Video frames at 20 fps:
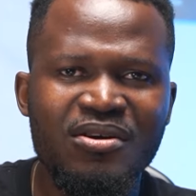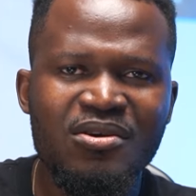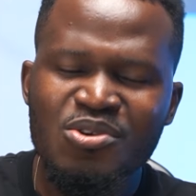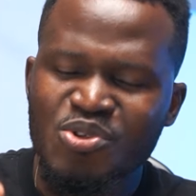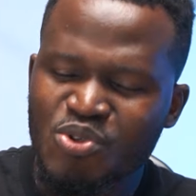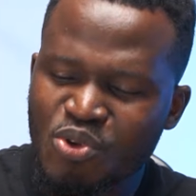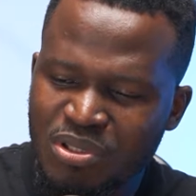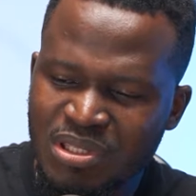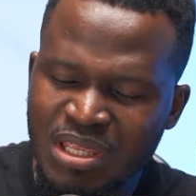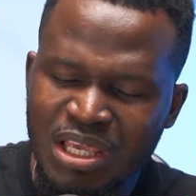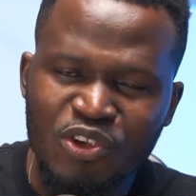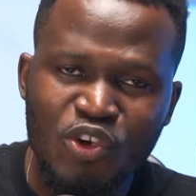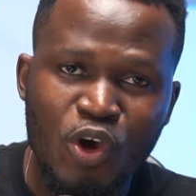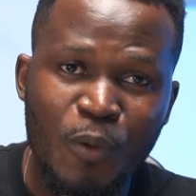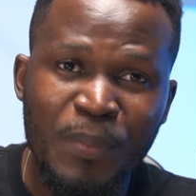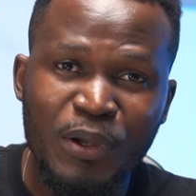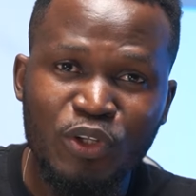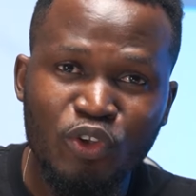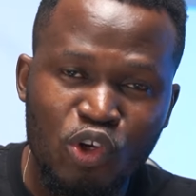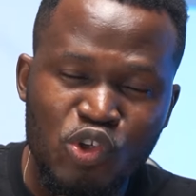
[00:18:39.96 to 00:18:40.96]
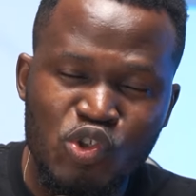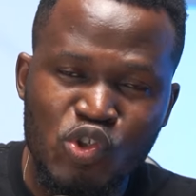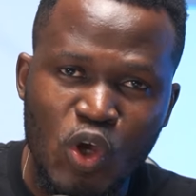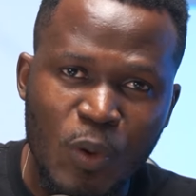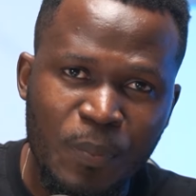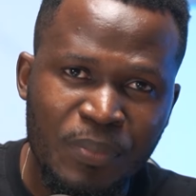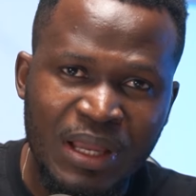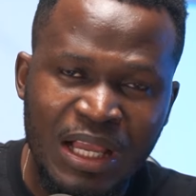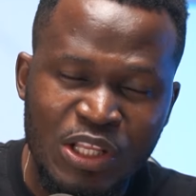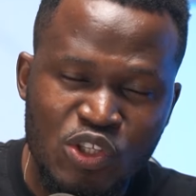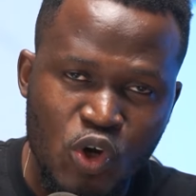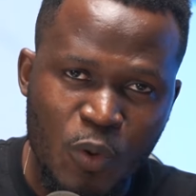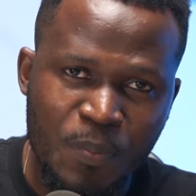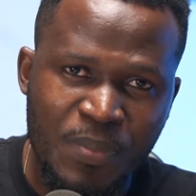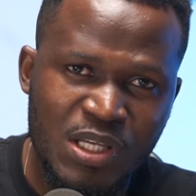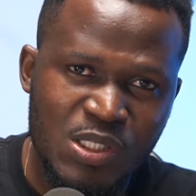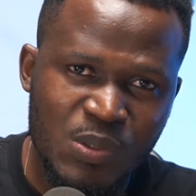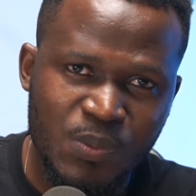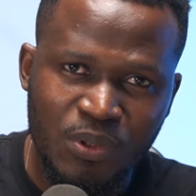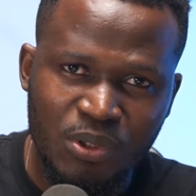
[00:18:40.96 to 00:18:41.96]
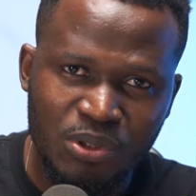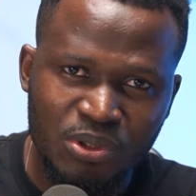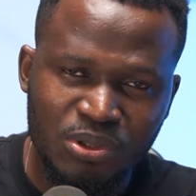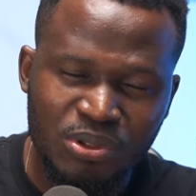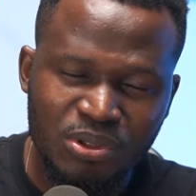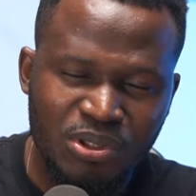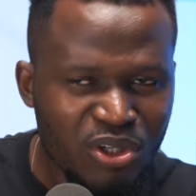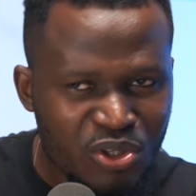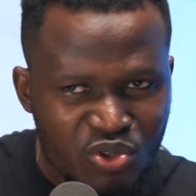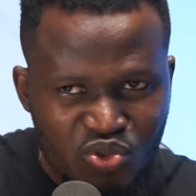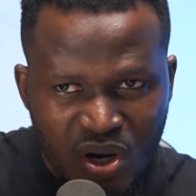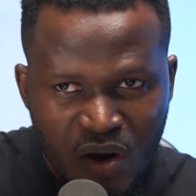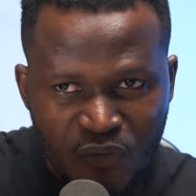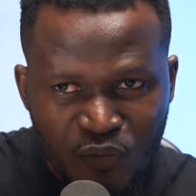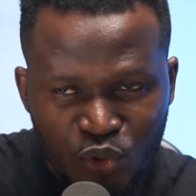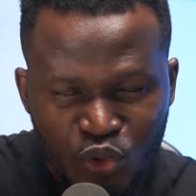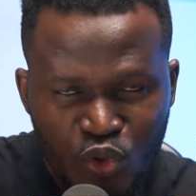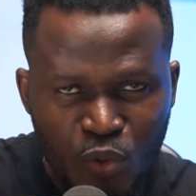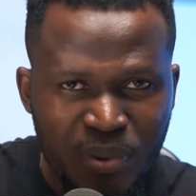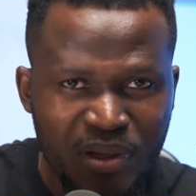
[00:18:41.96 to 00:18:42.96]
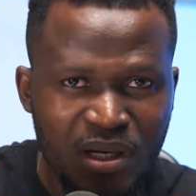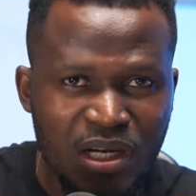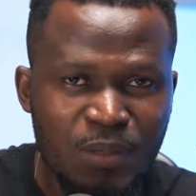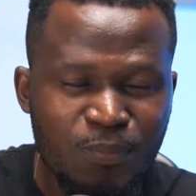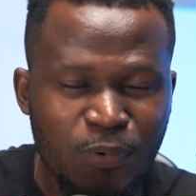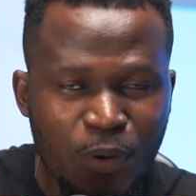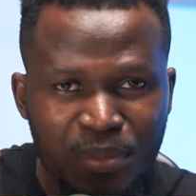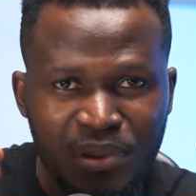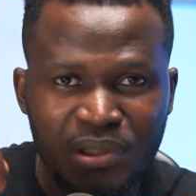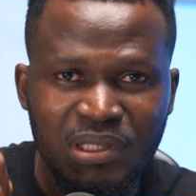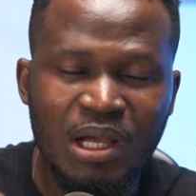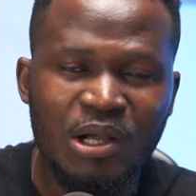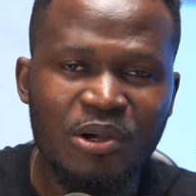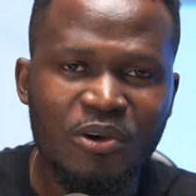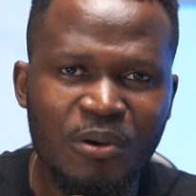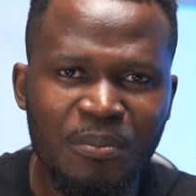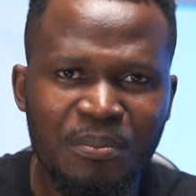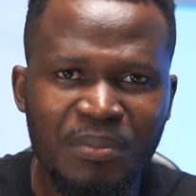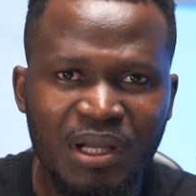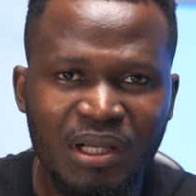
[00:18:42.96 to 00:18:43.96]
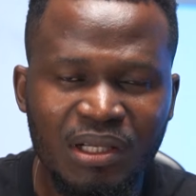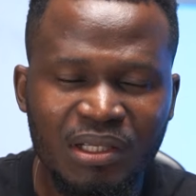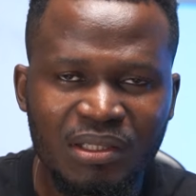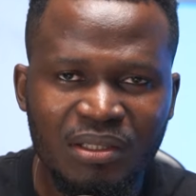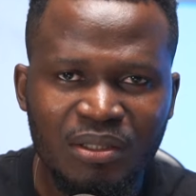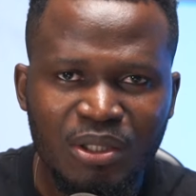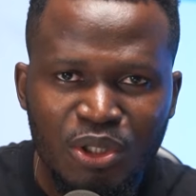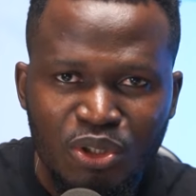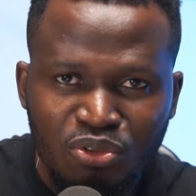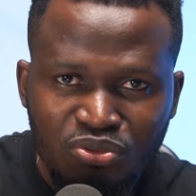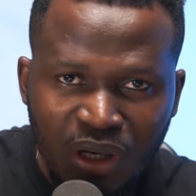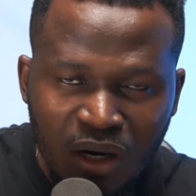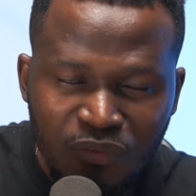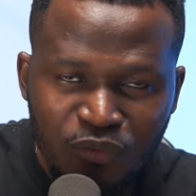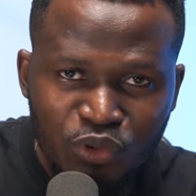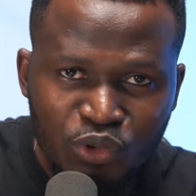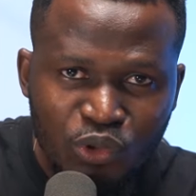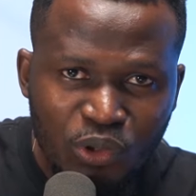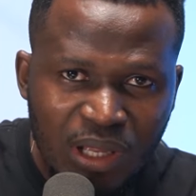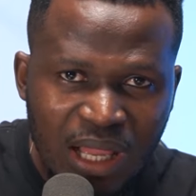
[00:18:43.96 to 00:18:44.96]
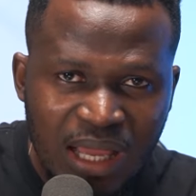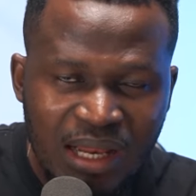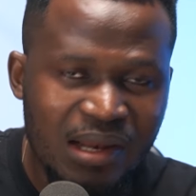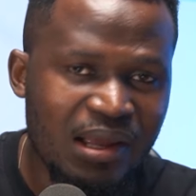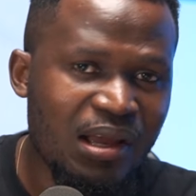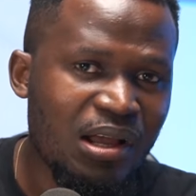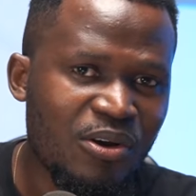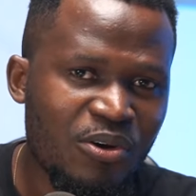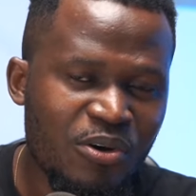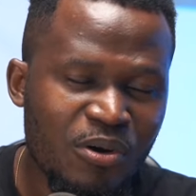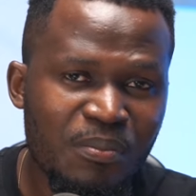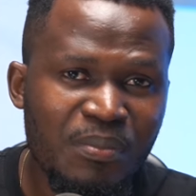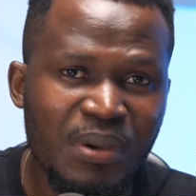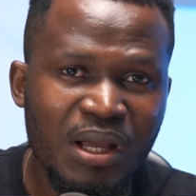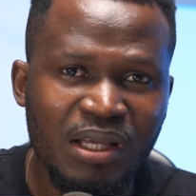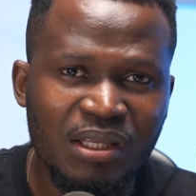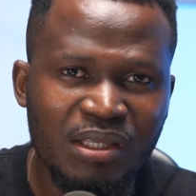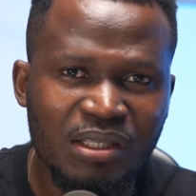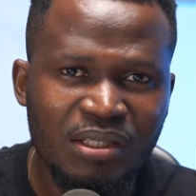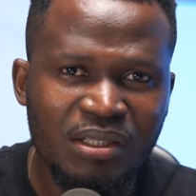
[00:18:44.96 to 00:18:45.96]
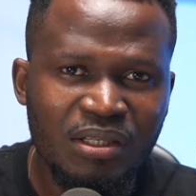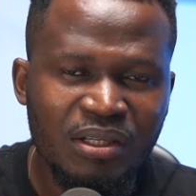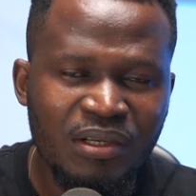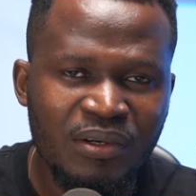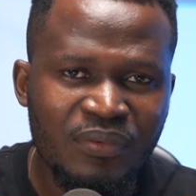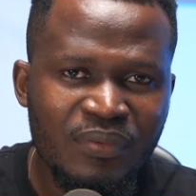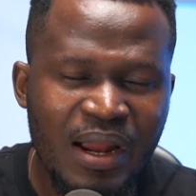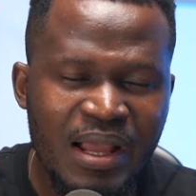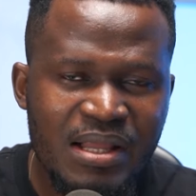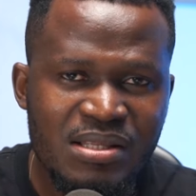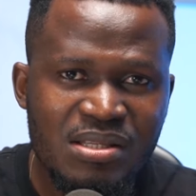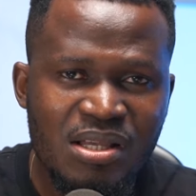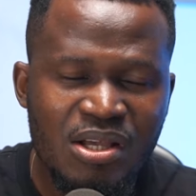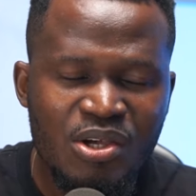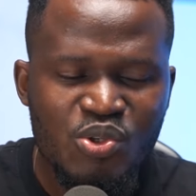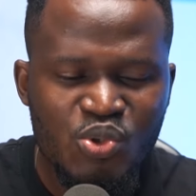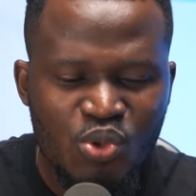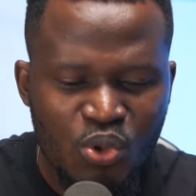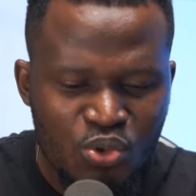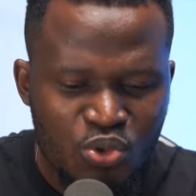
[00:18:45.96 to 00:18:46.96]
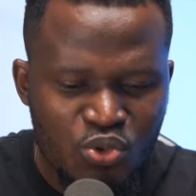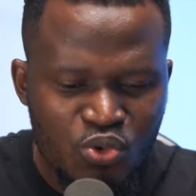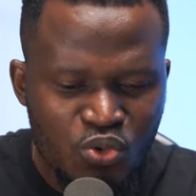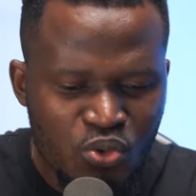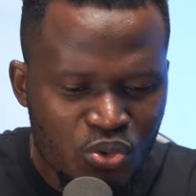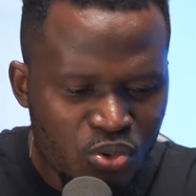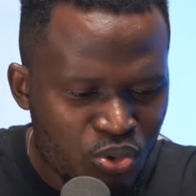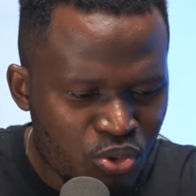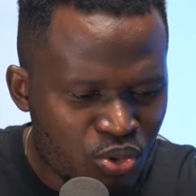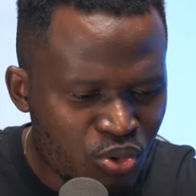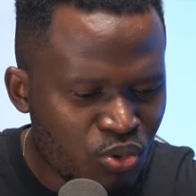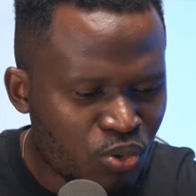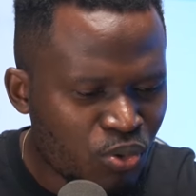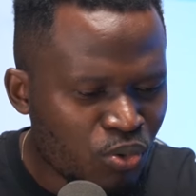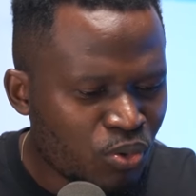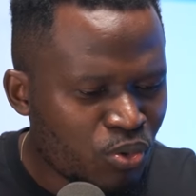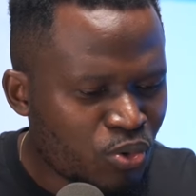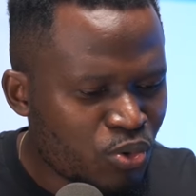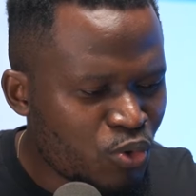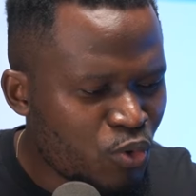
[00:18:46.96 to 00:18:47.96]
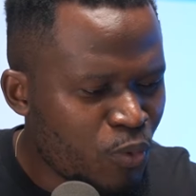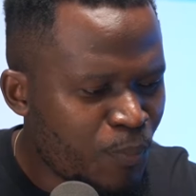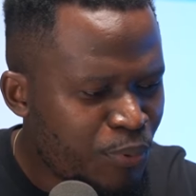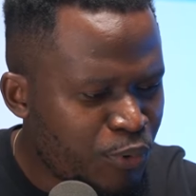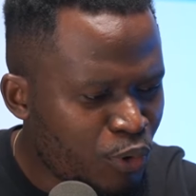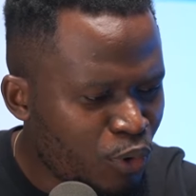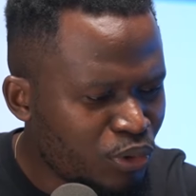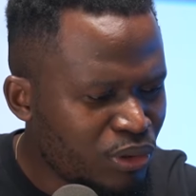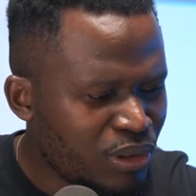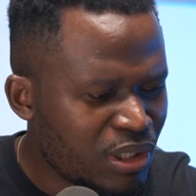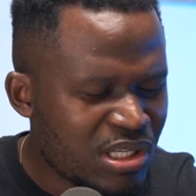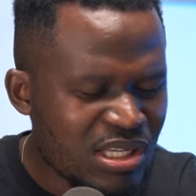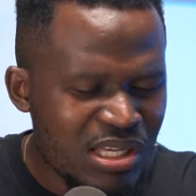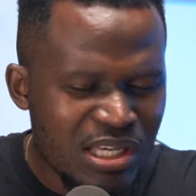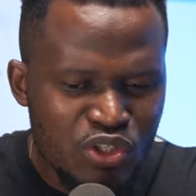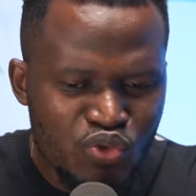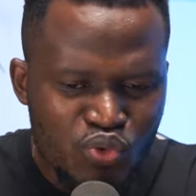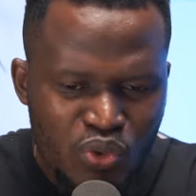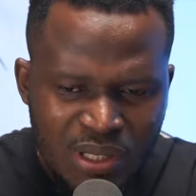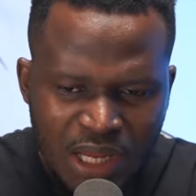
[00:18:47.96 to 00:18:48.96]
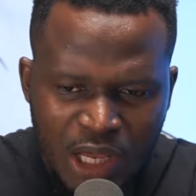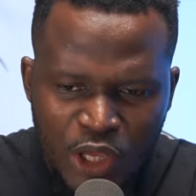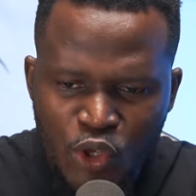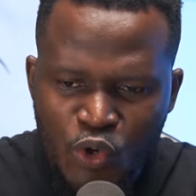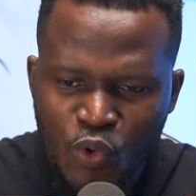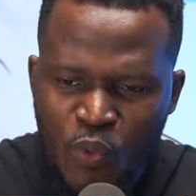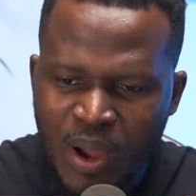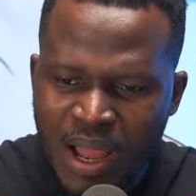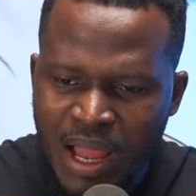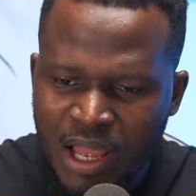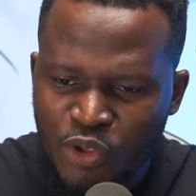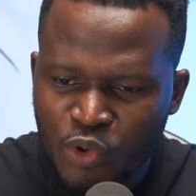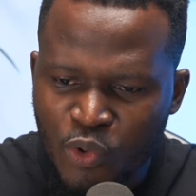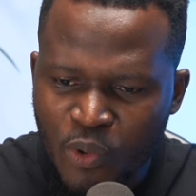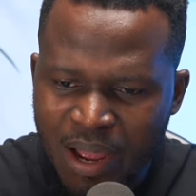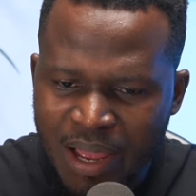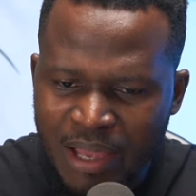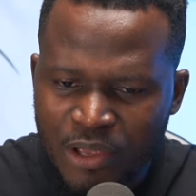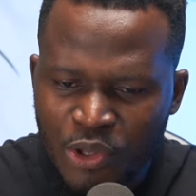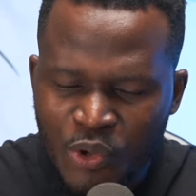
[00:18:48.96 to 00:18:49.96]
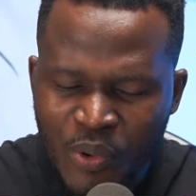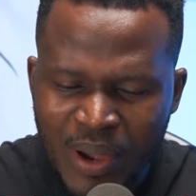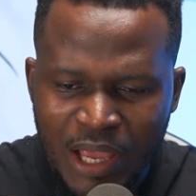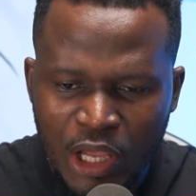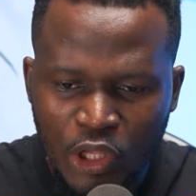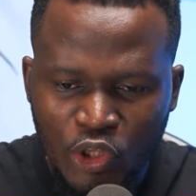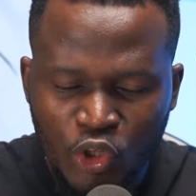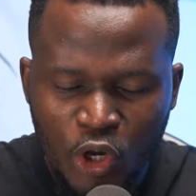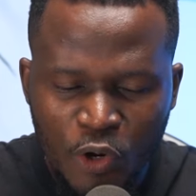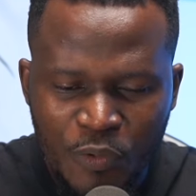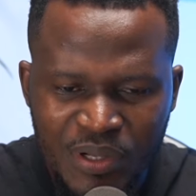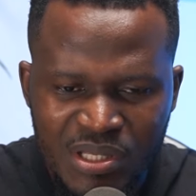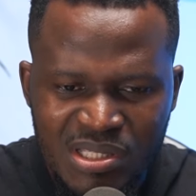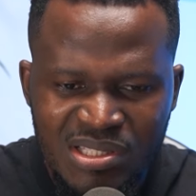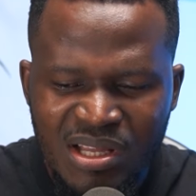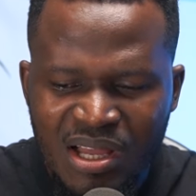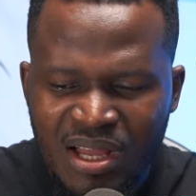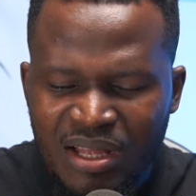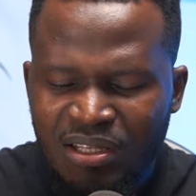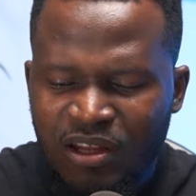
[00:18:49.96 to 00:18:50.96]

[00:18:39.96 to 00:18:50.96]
So get your passport, travel to Benin Republic and come back, travel to Ghana and come back, right? So you build this history that you are a tourist.